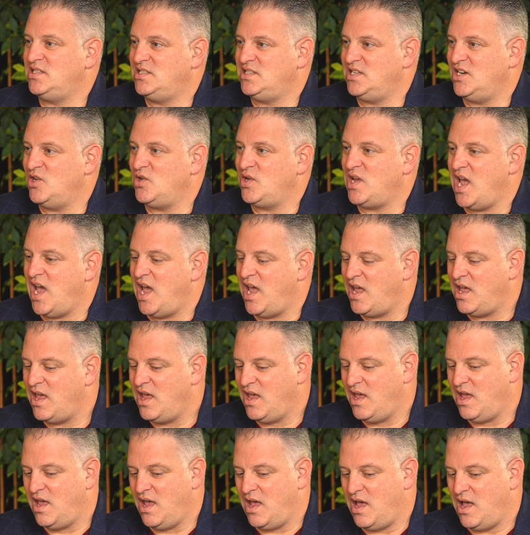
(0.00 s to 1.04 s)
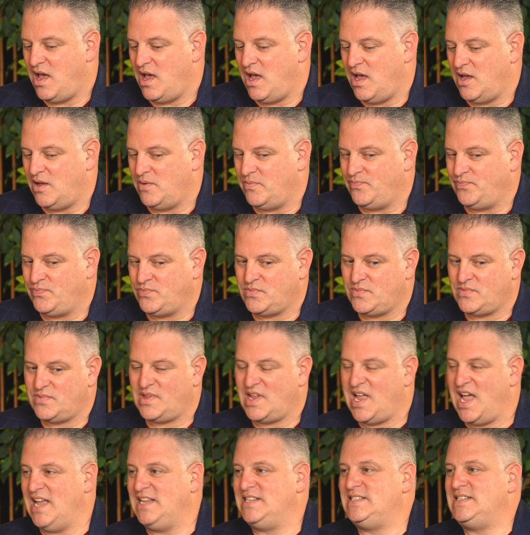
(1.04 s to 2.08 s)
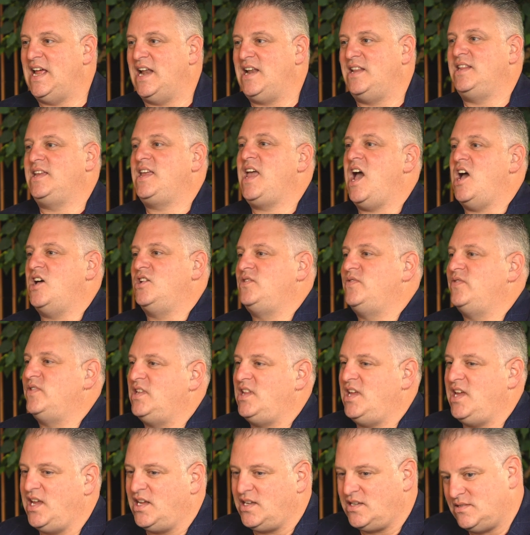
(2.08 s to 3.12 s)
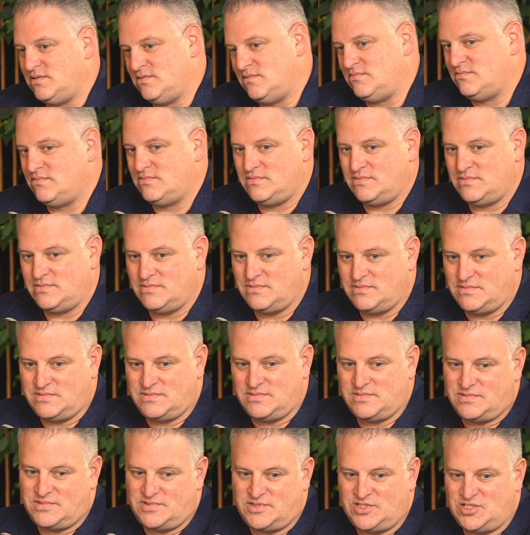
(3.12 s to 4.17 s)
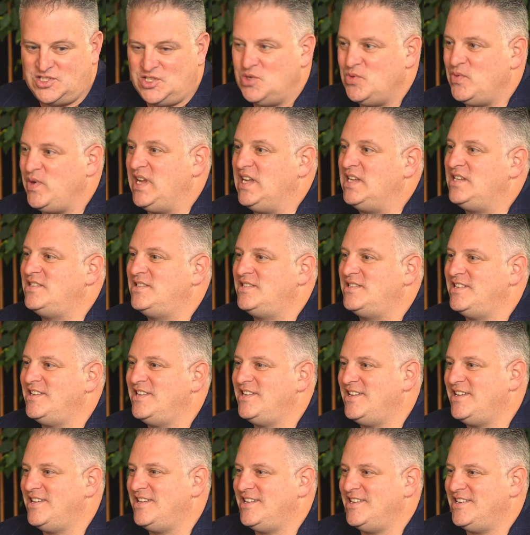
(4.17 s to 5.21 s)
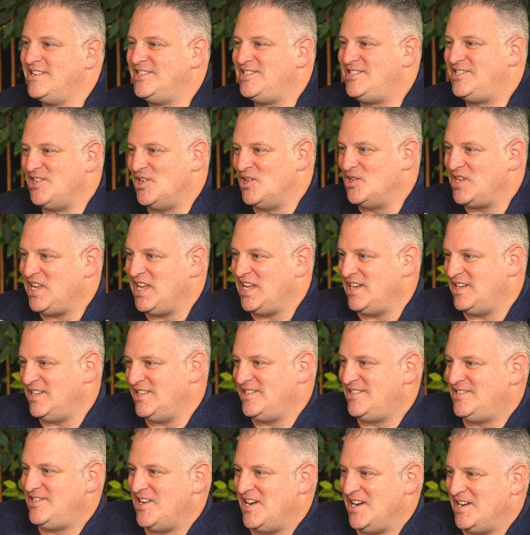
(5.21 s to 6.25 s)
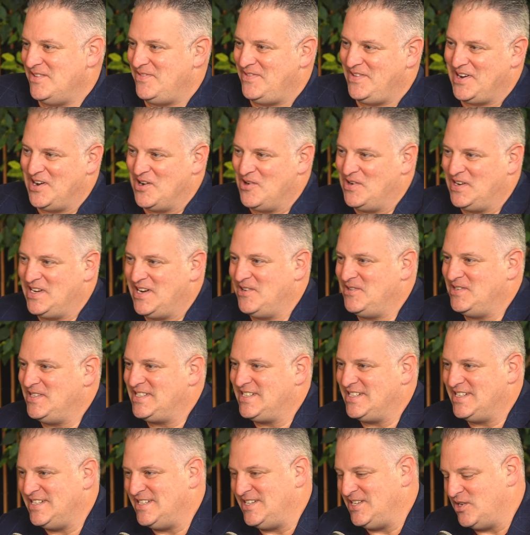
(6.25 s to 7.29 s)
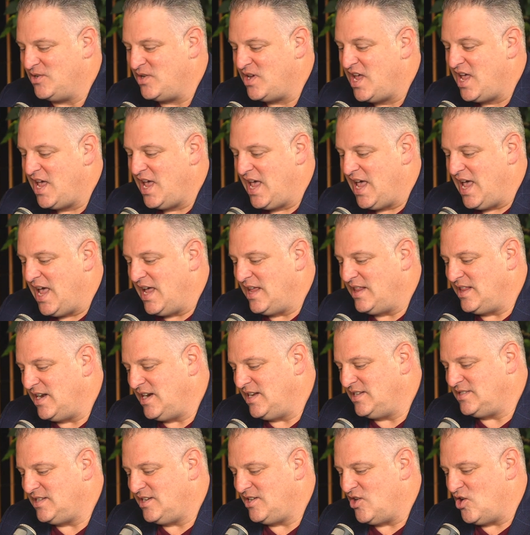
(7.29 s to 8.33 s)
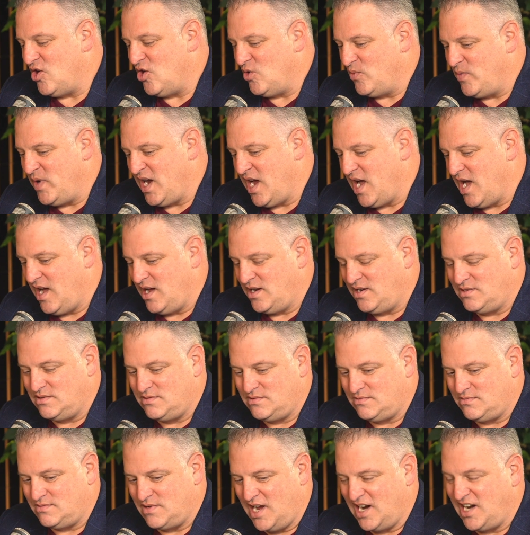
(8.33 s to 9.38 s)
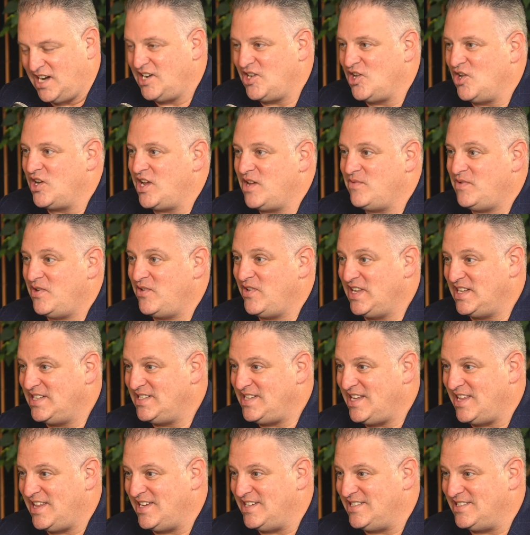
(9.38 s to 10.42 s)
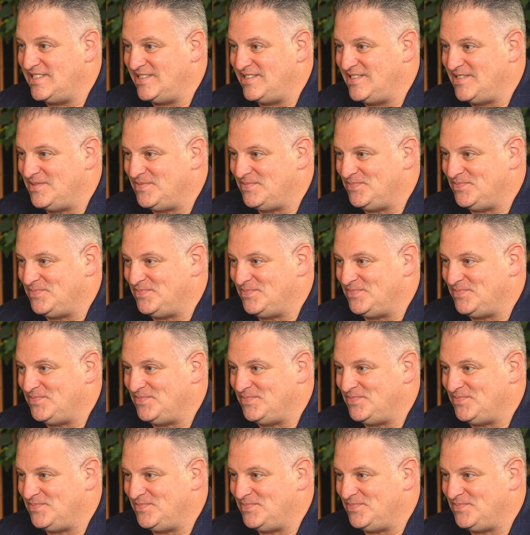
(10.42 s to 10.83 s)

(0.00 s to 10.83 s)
said, okay. I sat on the couch for like 2 weeks, sulking, trying to figure out what I was going to do. And then I said, oh my God, I'm going to go get my real estate license.